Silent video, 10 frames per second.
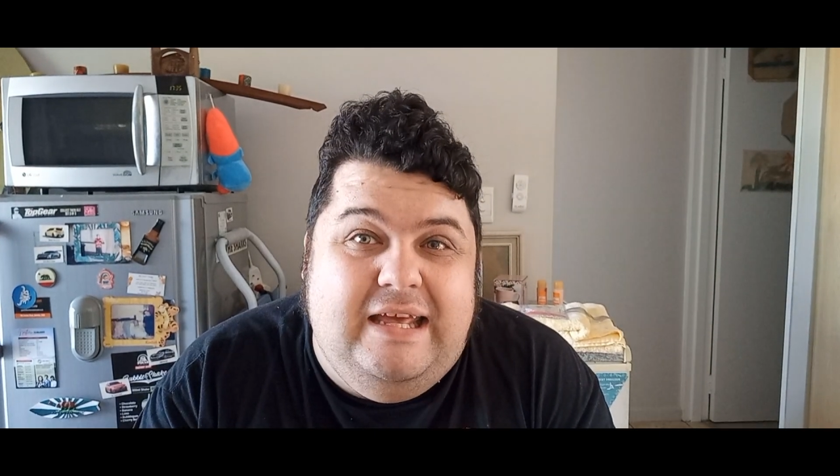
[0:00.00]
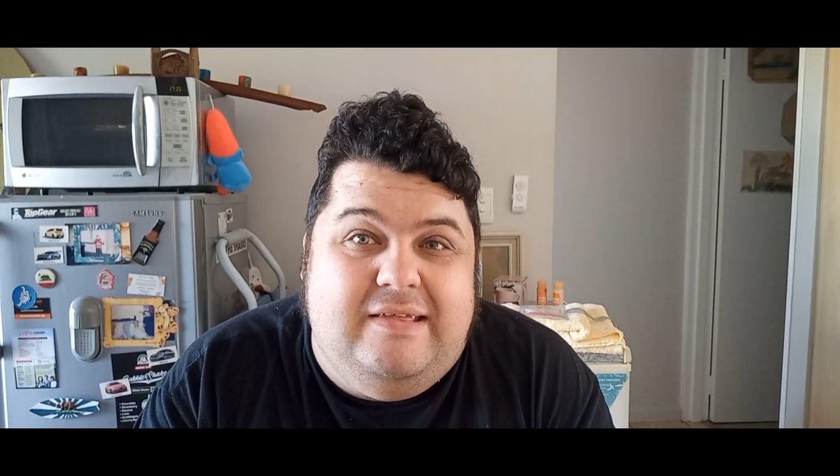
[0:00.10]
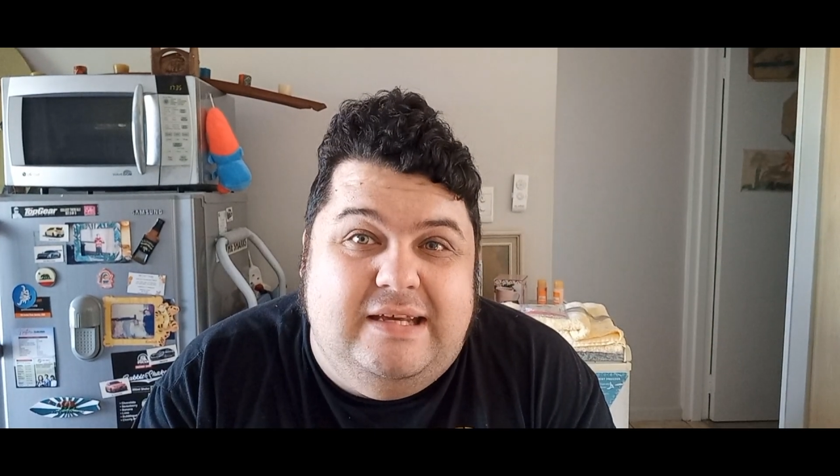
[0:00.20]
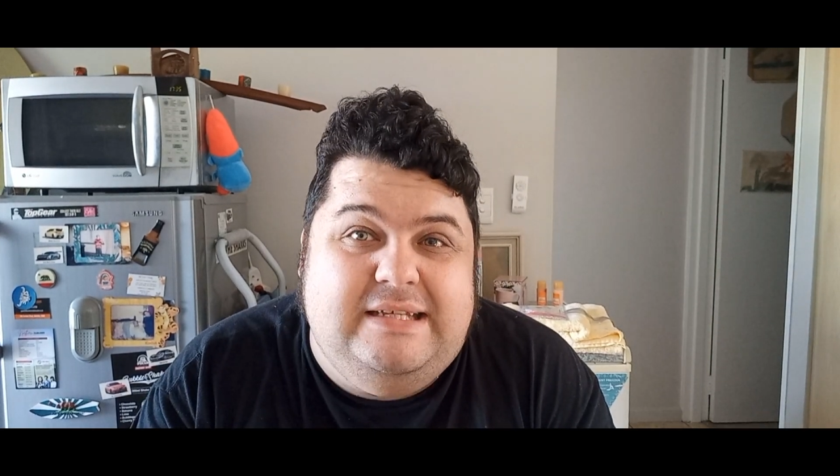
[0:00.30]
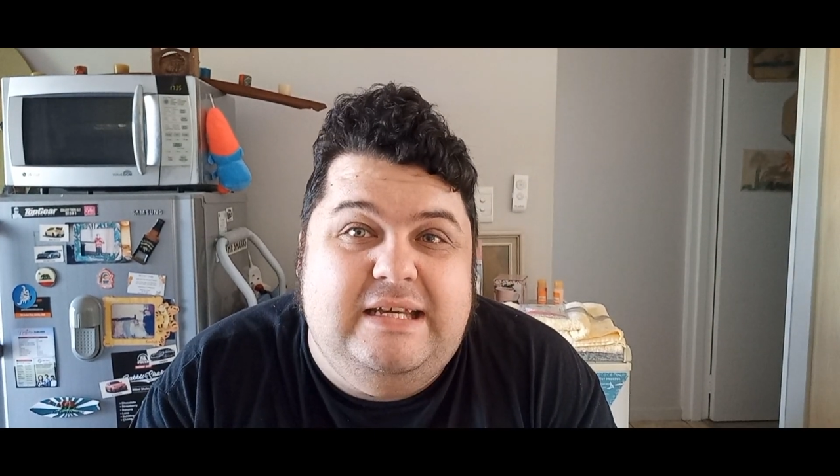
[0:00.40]

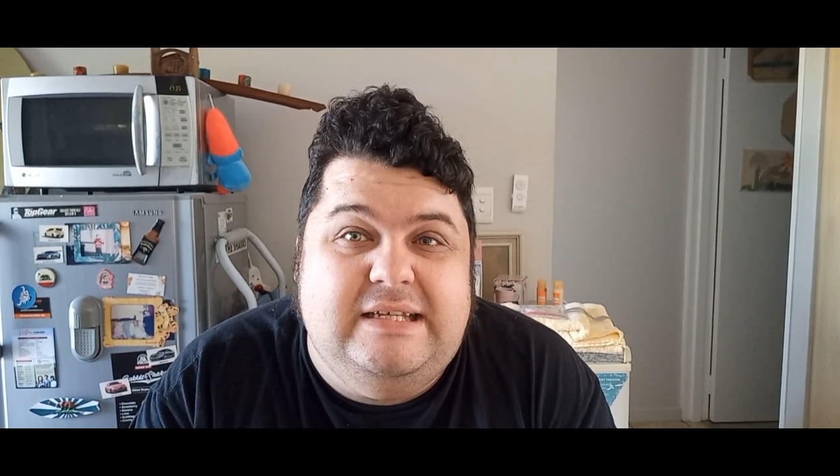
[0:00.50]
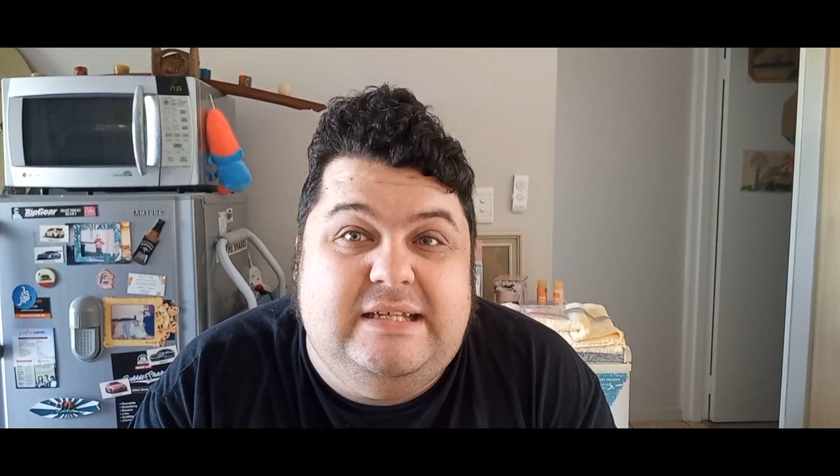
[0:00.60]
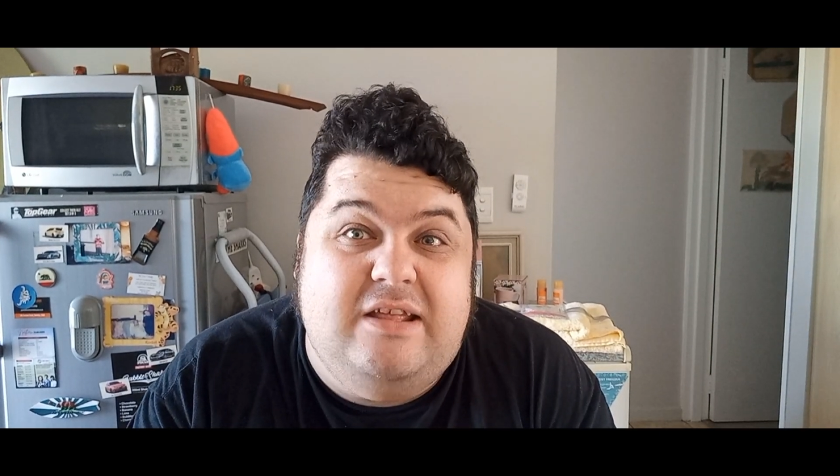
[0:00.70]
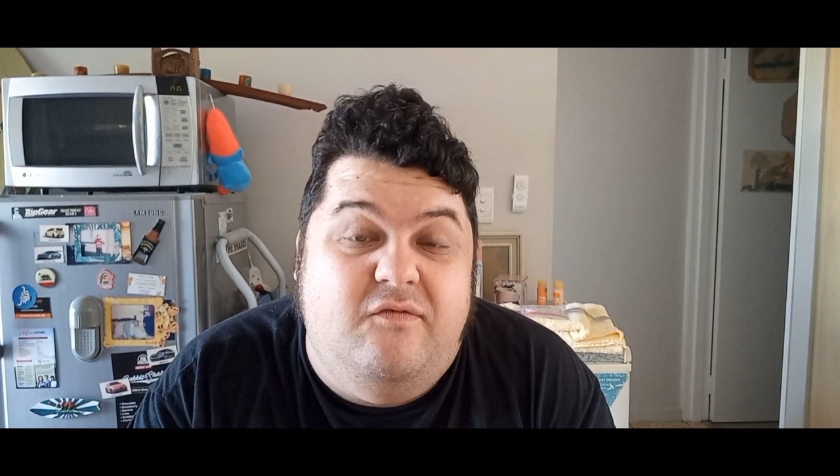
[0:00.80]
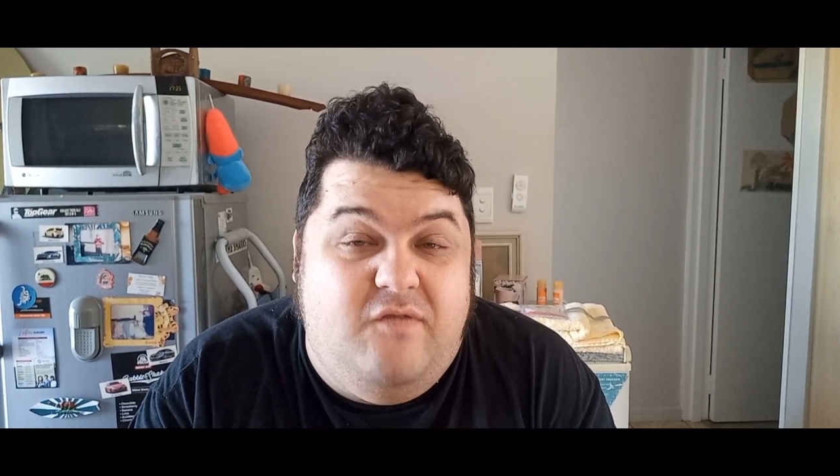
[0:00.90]
this
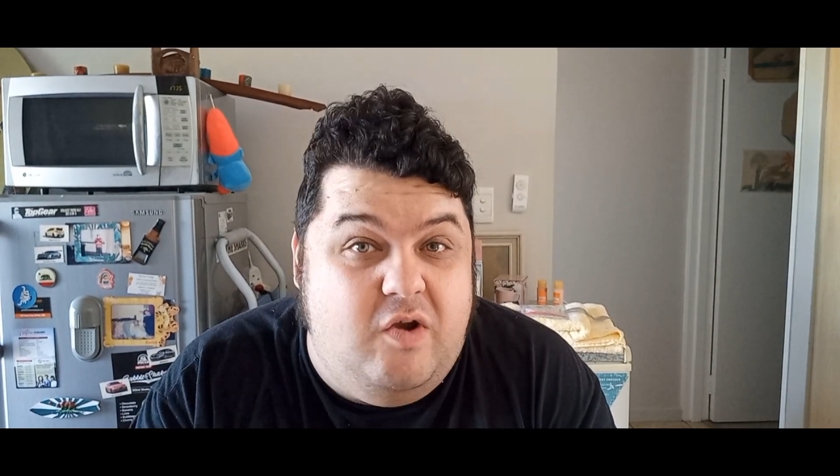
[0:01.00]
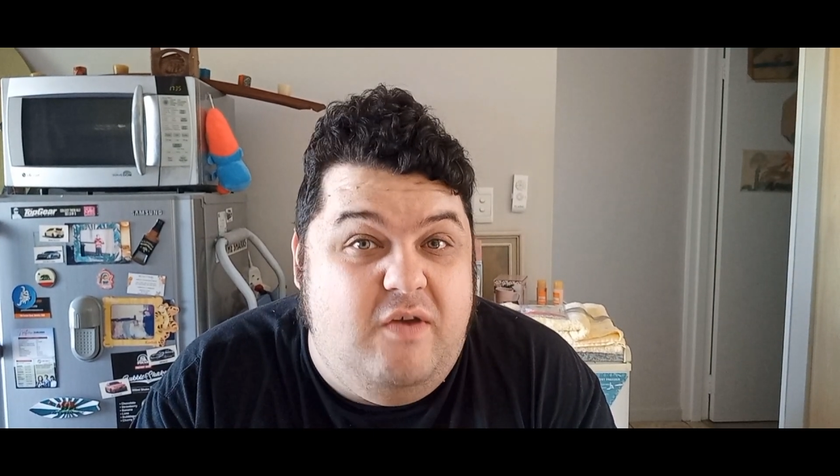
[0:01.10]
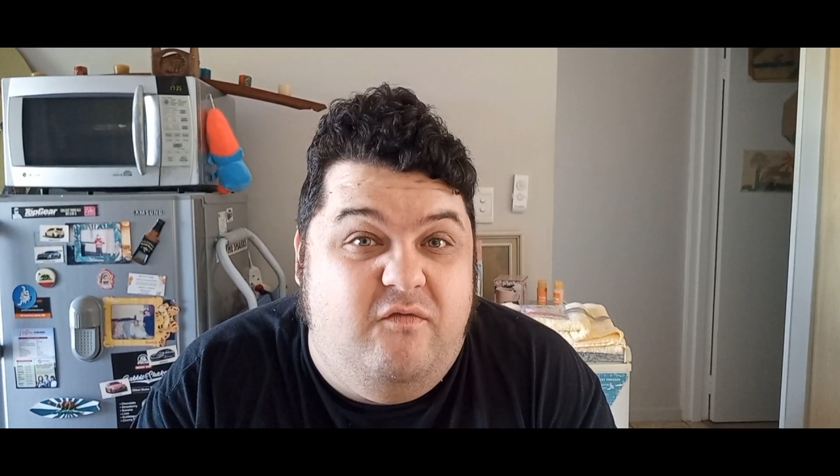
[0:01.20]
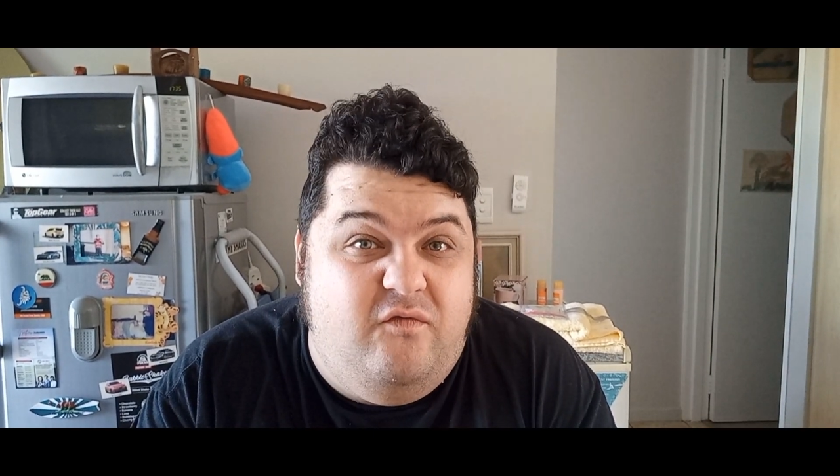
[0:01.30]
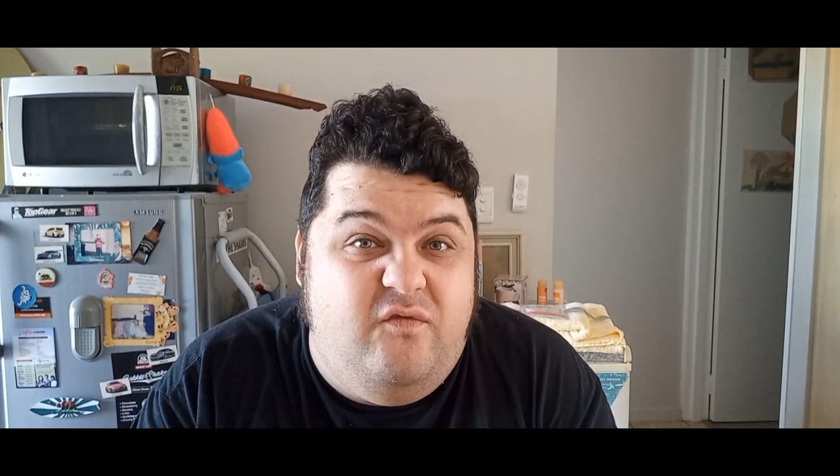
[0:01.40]
is the very
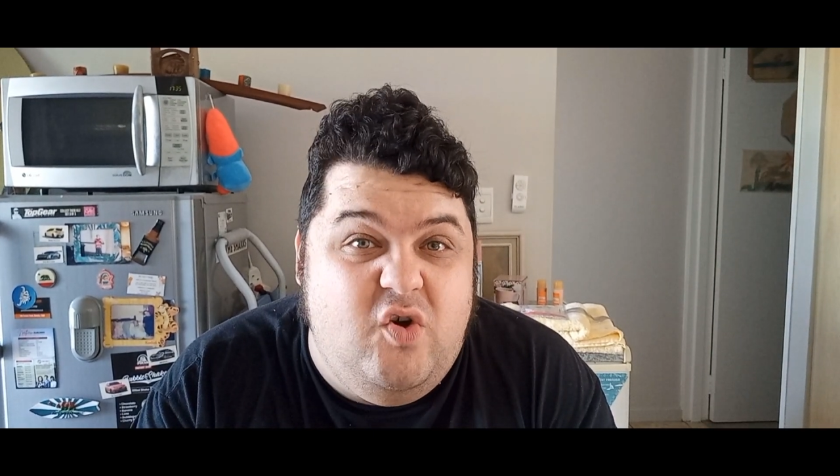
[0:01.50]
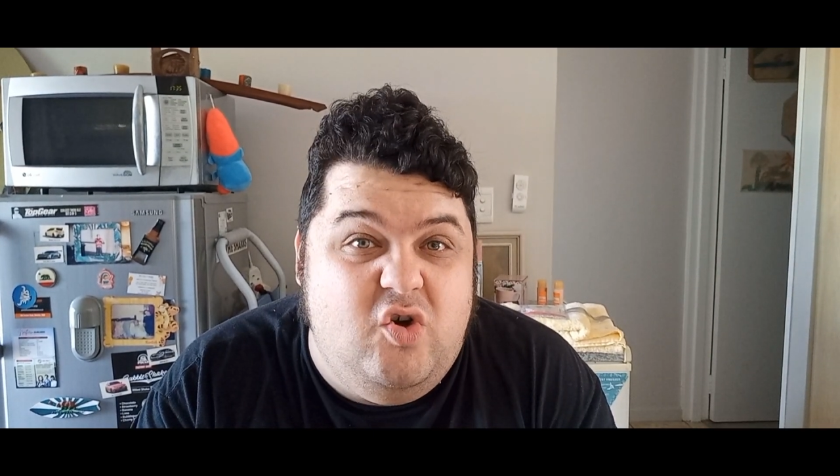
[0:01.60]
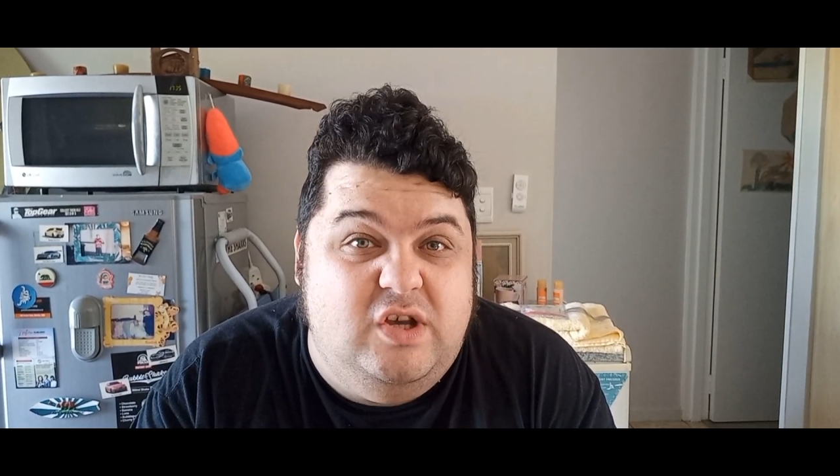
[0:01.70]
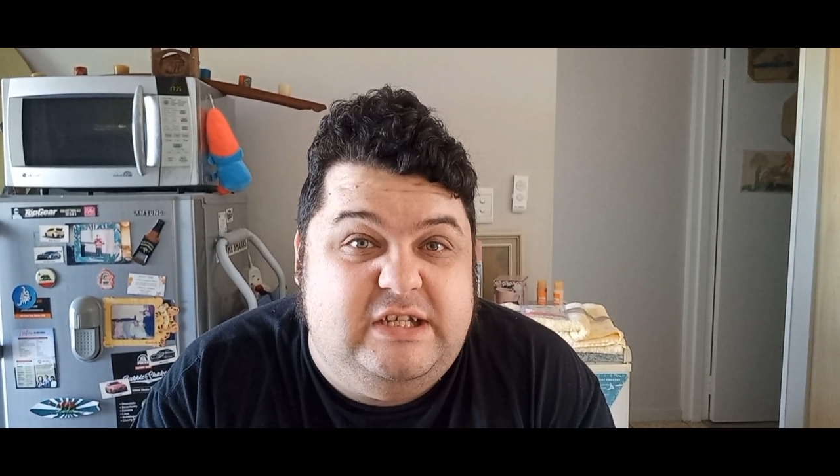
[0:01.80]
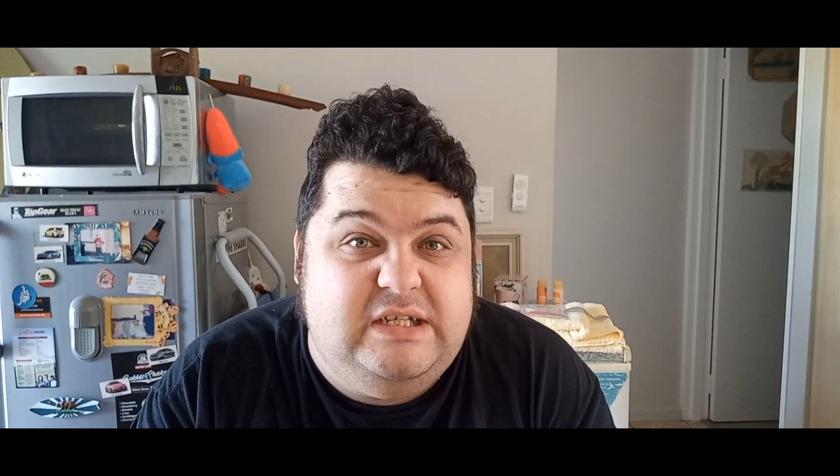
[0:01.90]

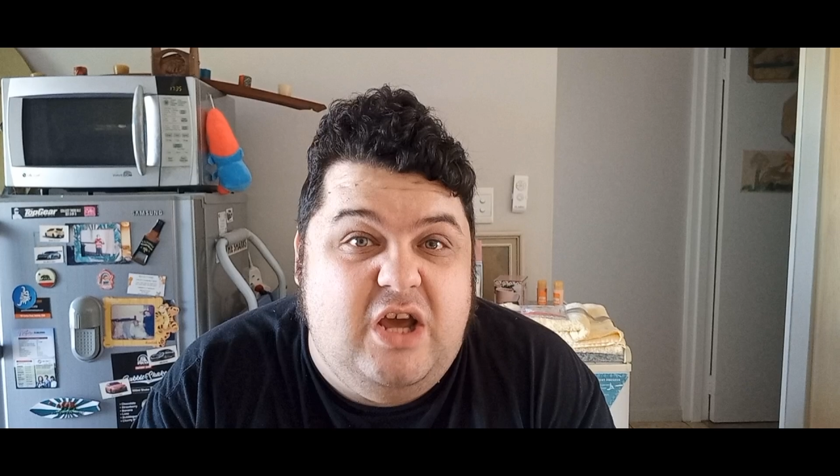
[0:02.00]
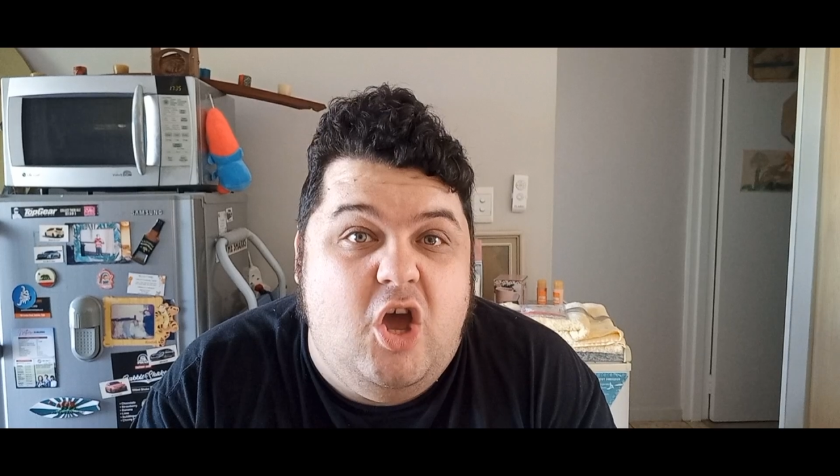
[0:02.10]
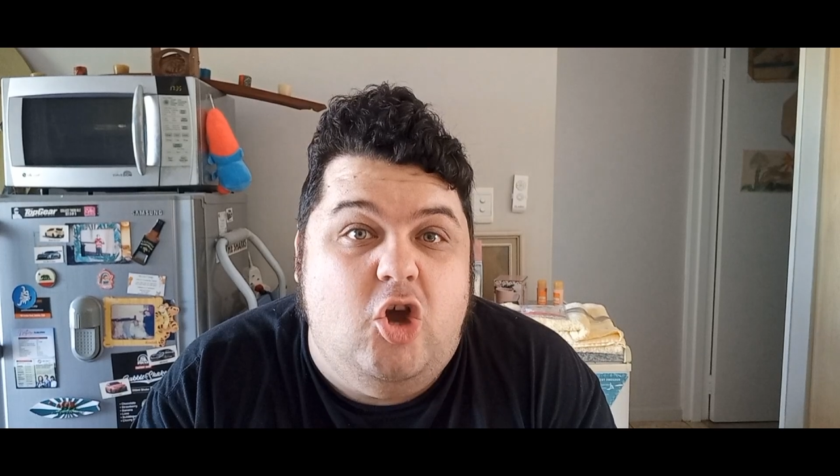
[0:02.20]
first